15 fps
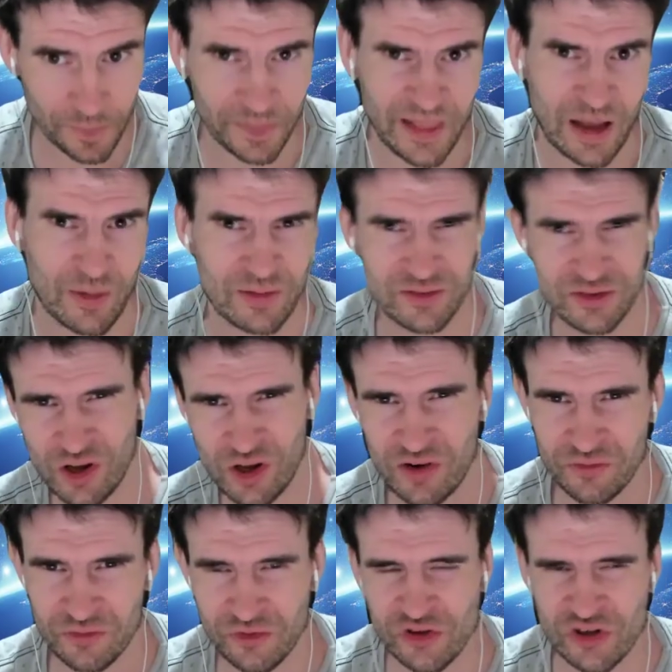Now, I'd sort
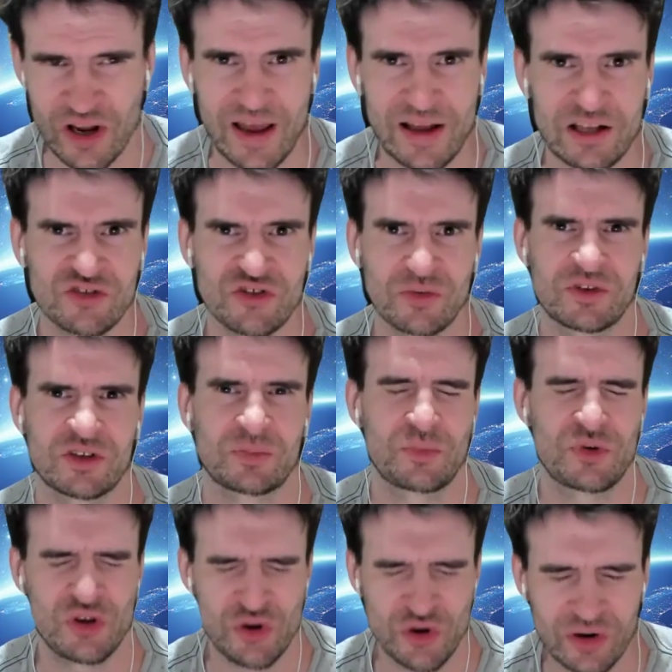of changed from just
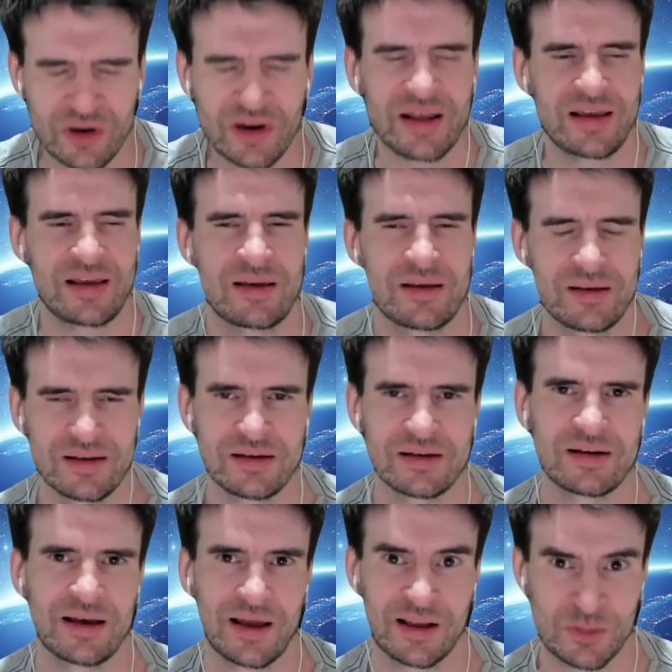purely
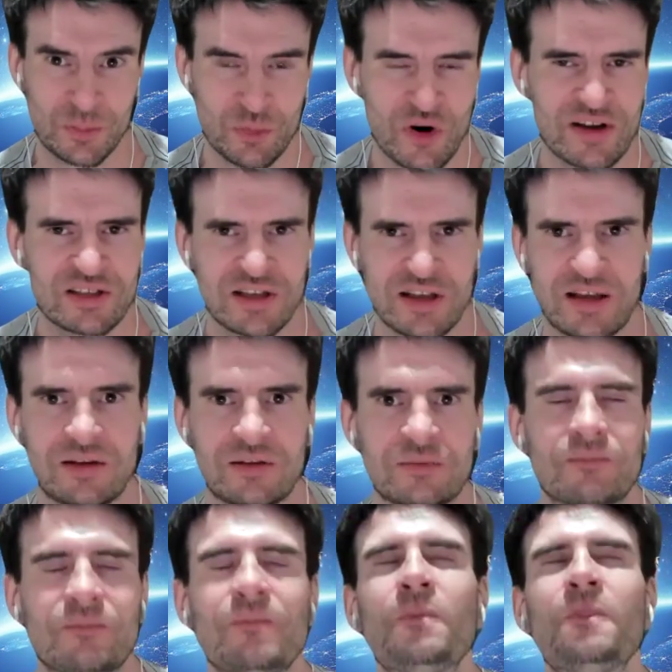expressing